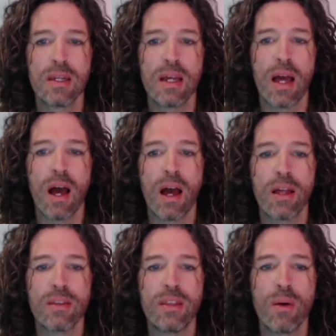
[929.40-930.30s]

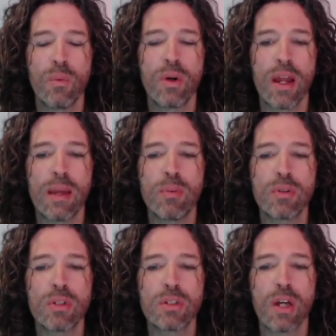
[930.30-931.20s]
uh, that we're able
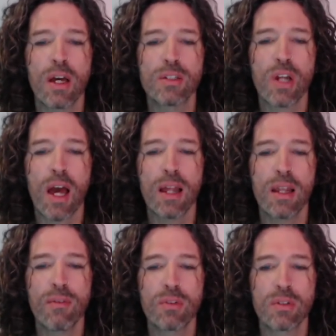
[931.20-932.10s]
to touch high
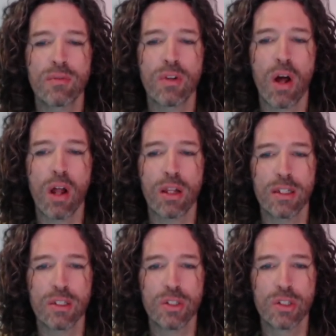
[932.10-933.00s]
levels of
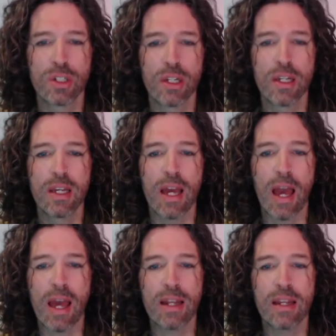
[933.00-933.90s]
knowledge
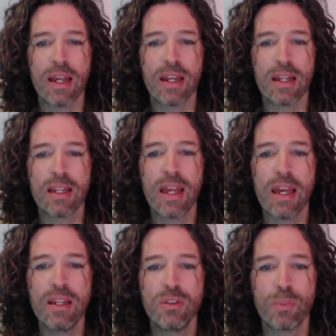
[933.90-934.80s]
and an
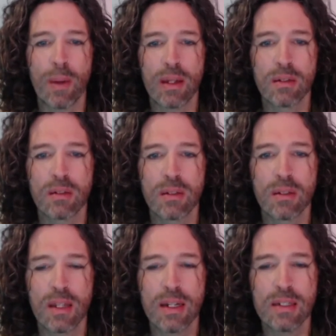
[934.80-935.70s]
engagement
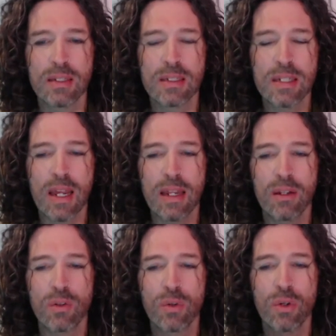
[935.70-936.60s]
that is
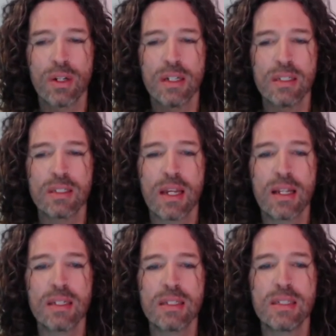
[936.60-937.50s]
attained through an
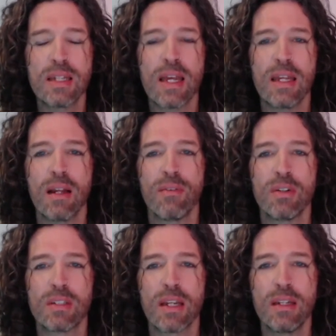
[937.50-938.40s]
intense state of
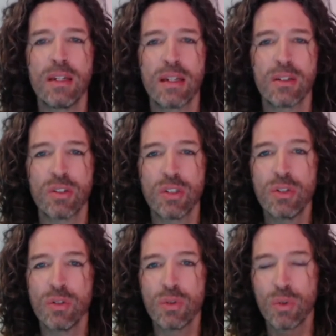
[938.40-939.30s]
attending
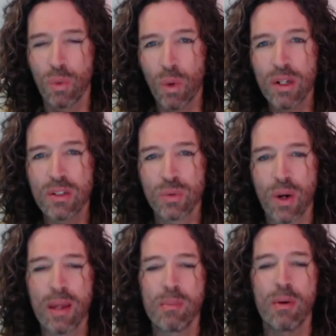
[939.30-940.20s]
to what is
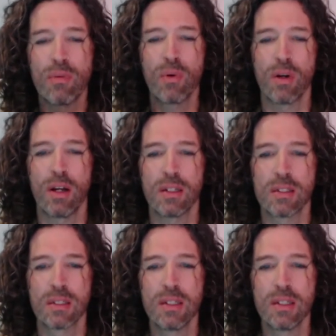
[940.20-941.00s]
right before us.